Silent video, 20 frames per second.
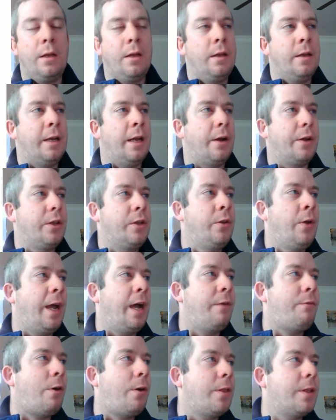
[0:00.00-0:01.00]
Now you
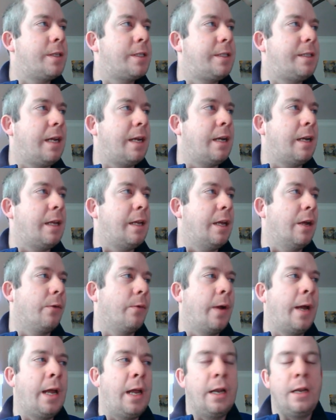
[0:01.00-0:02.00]
have all this data here,
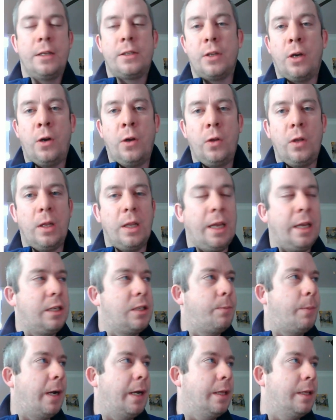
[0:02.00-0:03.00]
right? And it's all
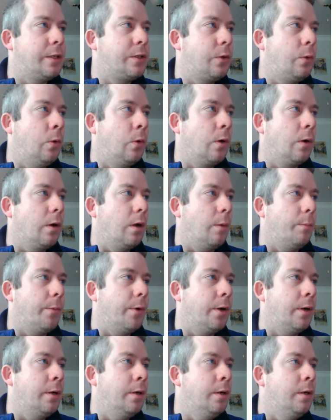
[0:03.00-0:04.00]
linked by this order
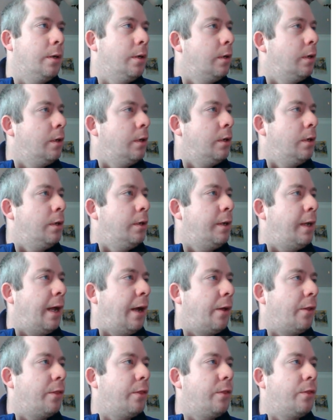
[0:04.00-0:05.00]
number.
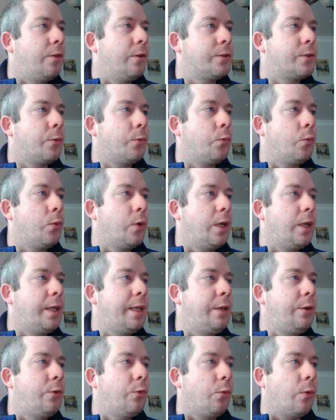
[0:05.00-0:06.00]
Now there's a really
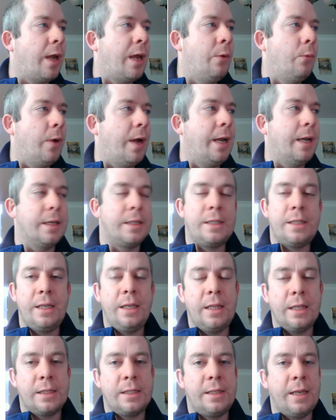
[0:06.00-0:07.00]
great way to see
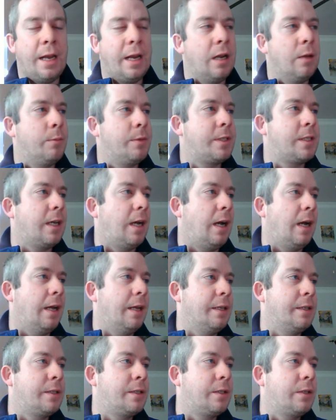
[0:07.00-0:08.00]
this data
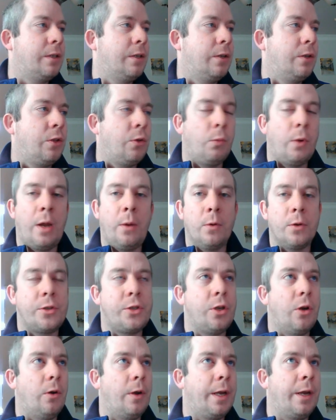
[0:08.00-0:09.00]
besides the way we're
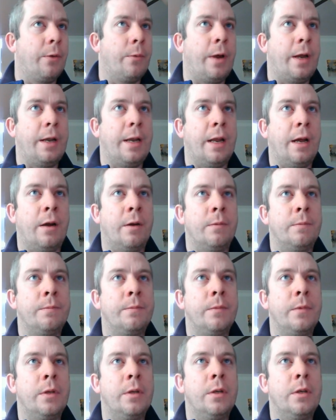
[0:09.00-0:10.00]
showing it right now.
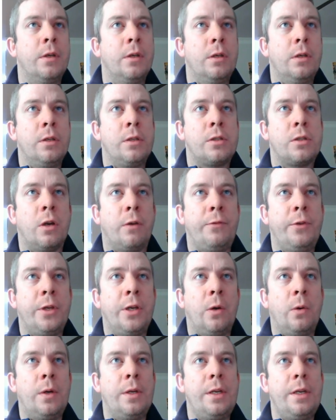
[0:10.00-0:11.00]
So if you
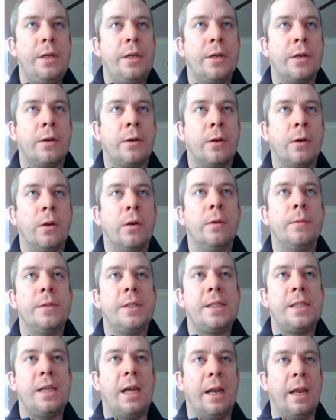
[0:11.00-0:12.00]
go into your
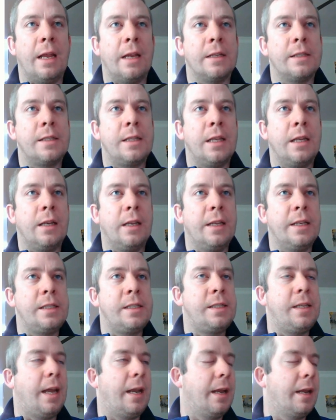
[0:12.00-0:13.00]
settings, then list
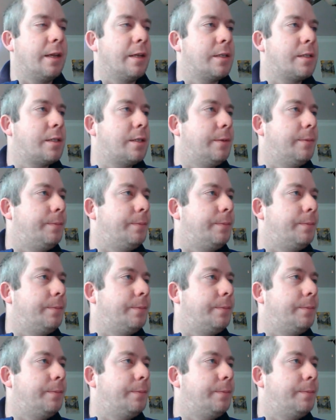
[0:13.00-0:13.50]
settings,